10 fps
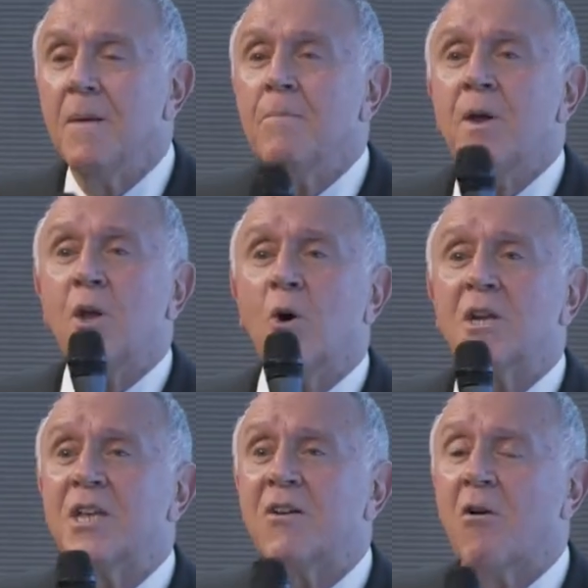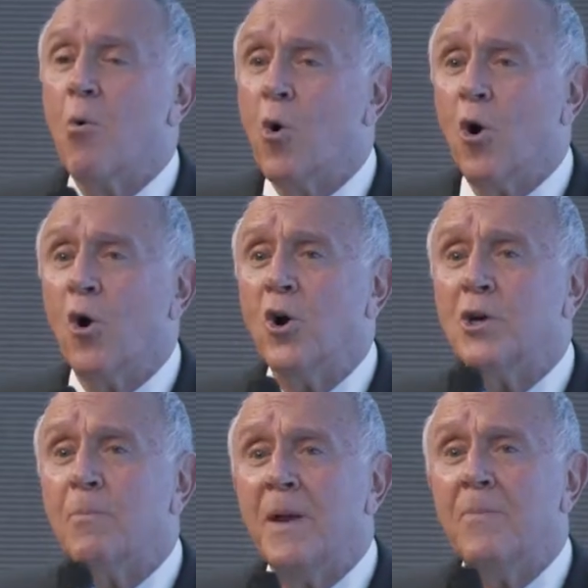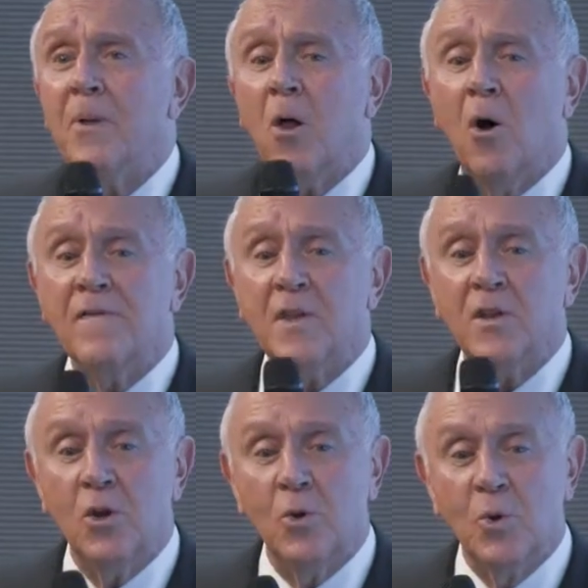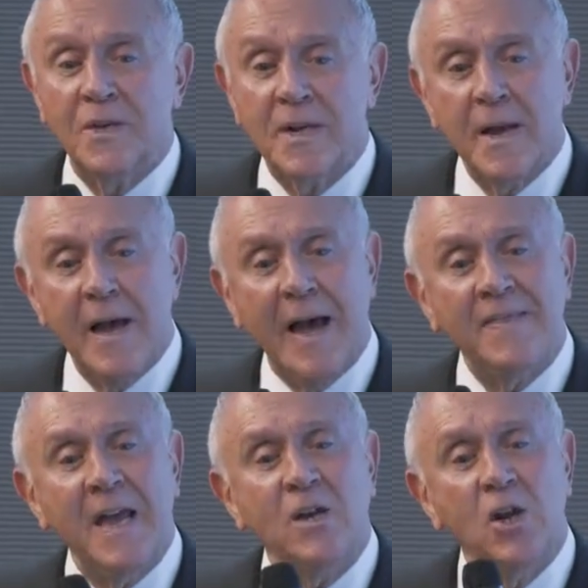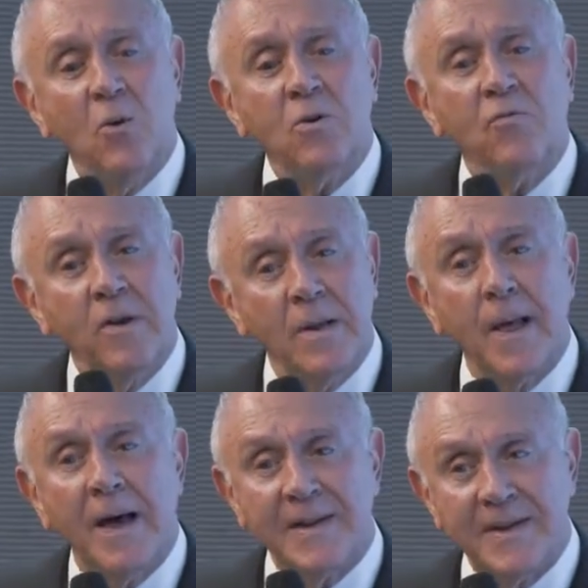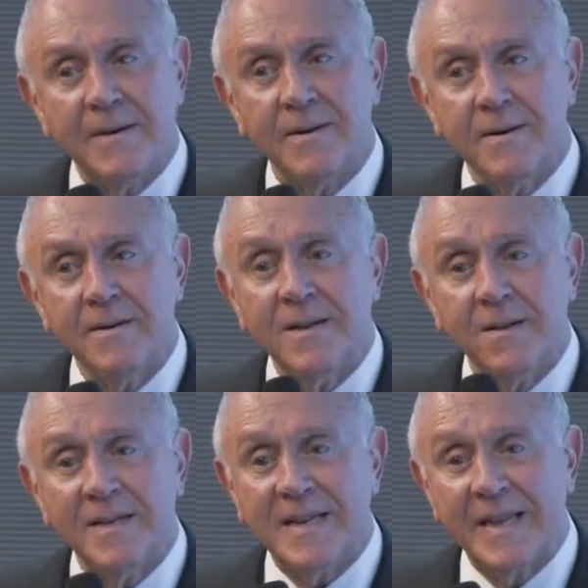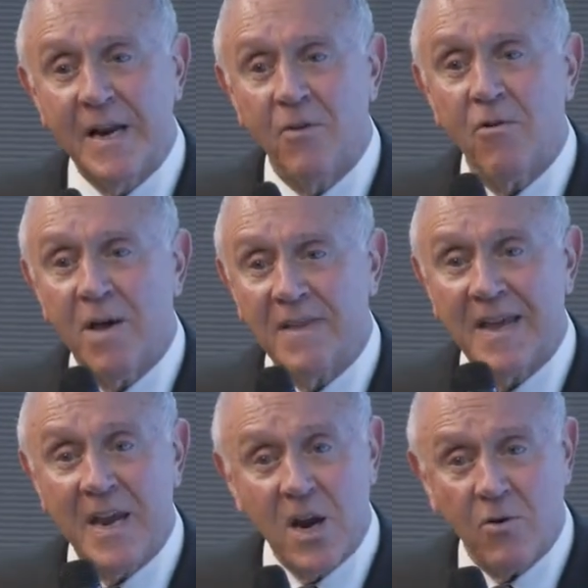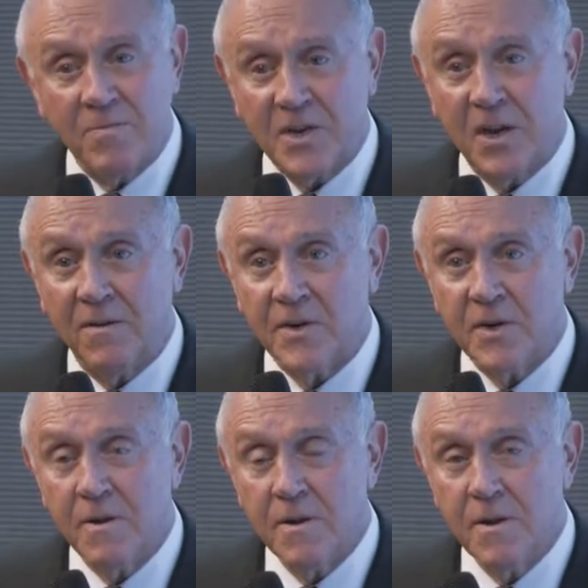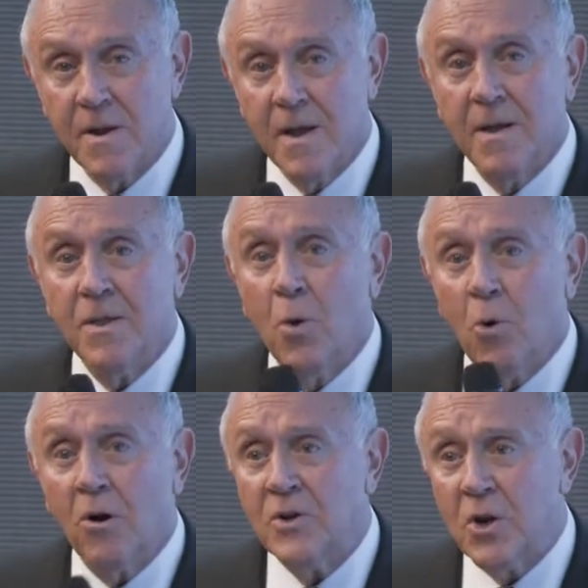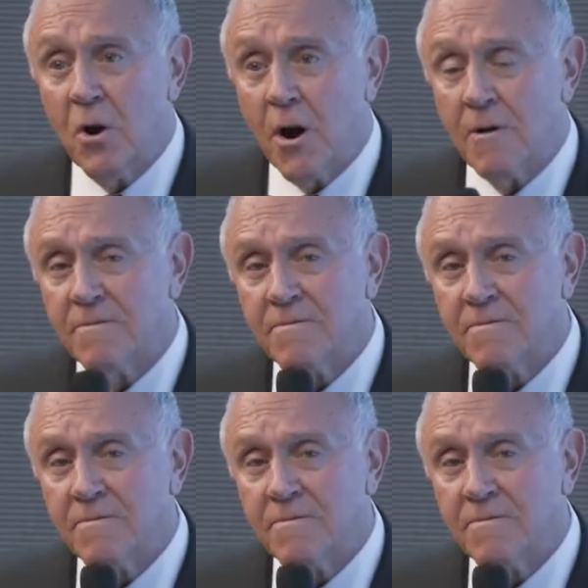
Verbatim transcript: because they are words people often use and they don't realize it until it's later on they hear themselves. The words are